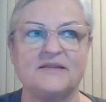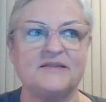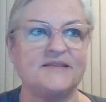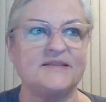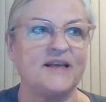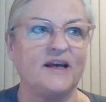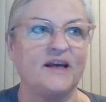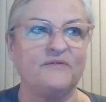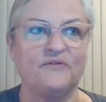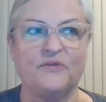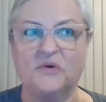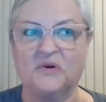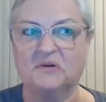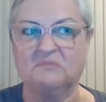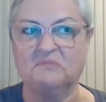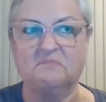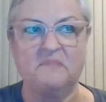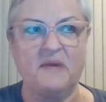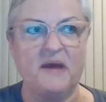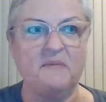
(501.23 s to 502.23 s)
set
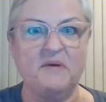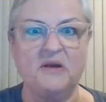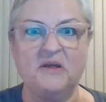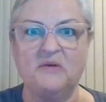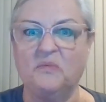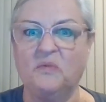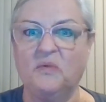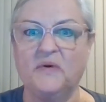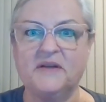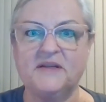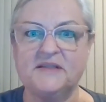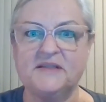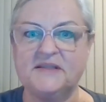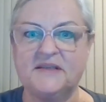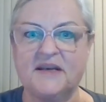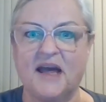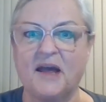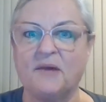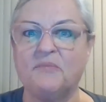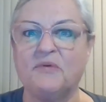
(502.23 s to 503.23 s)
for maybe
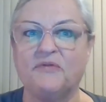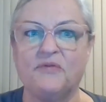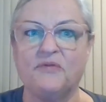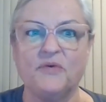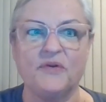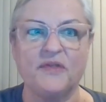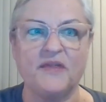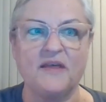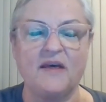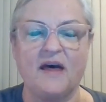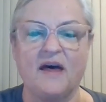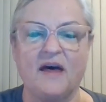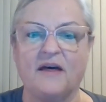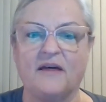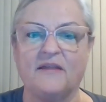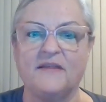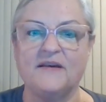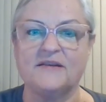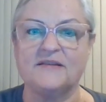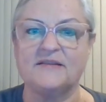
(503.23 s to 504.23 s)
Wednesday before
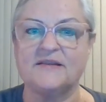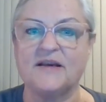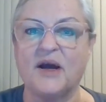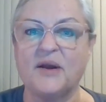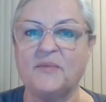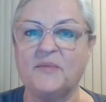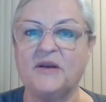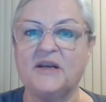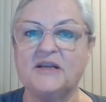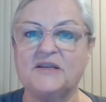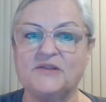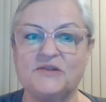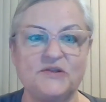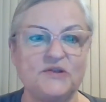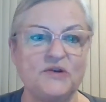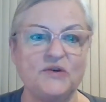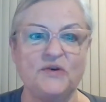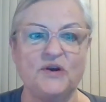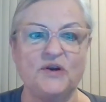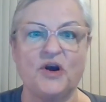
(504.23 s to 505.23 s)
the assignment is
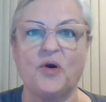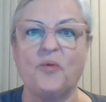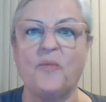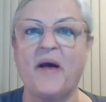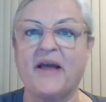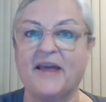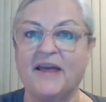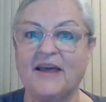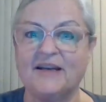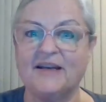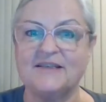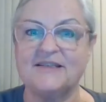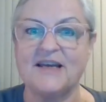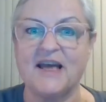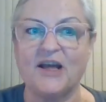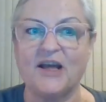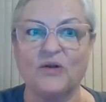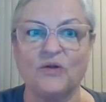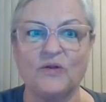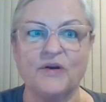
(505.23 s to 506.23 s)
due to go back in and
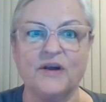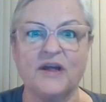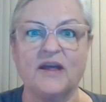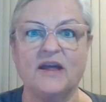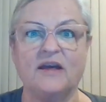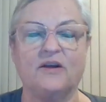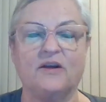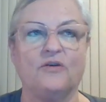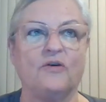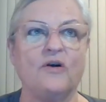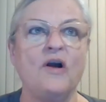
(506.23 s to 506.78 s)
take a look again, or